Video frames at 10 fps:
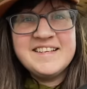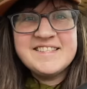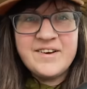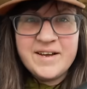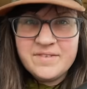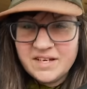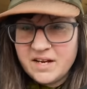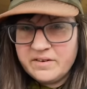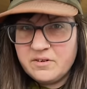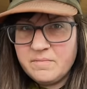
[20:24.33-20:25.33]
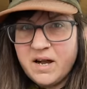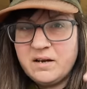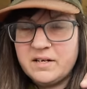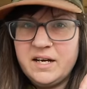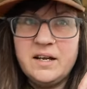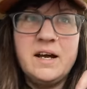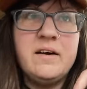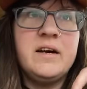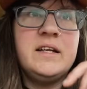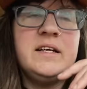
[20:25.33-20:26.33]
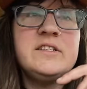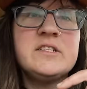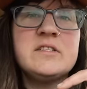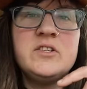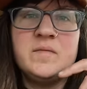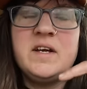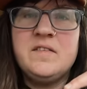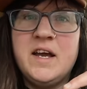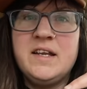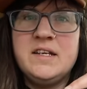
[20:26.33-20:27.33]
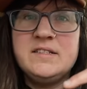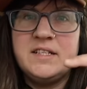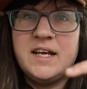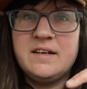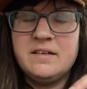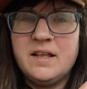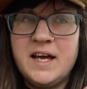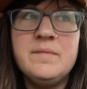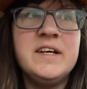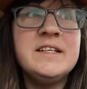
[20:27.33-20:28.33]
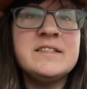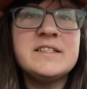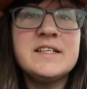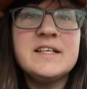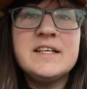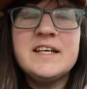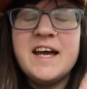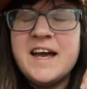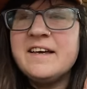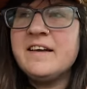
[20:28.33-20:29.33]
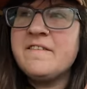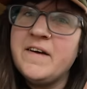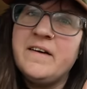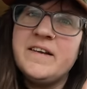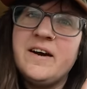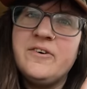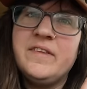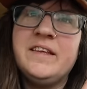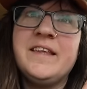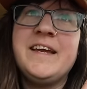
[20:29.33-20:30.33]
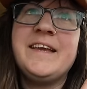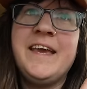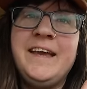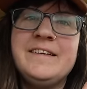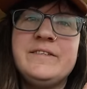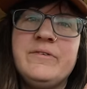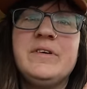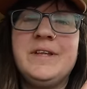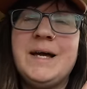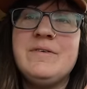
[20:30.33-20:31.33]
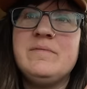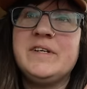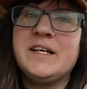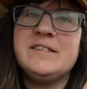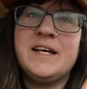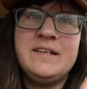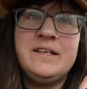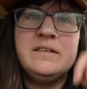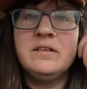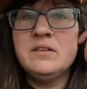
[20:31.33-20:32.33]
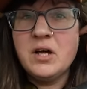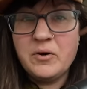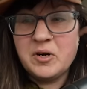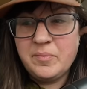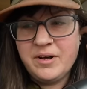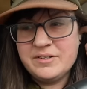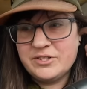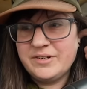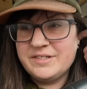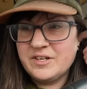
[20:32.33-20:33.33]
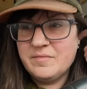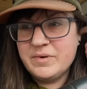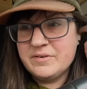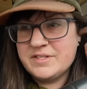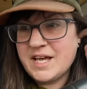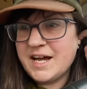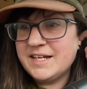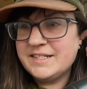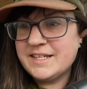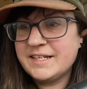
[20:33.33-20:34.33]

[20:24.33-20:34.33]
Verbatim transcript: So I'm at 100 mile right now and I just took my van in to get an alignment and I found out that they can't do an alignment because I need lower ball joints on both sides.